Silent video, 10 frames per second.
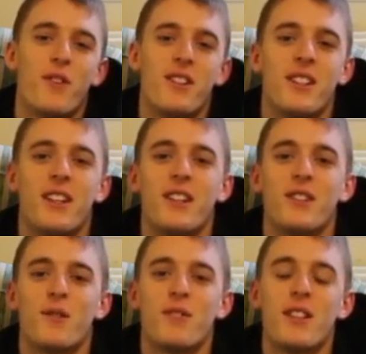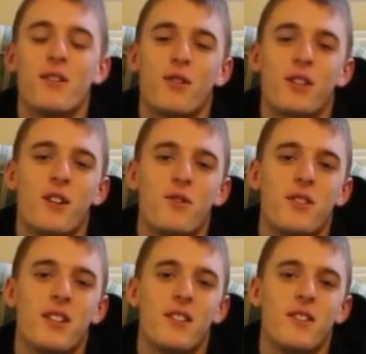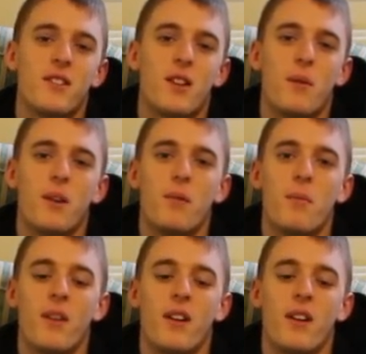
recently because obviously the cross country season's coming up.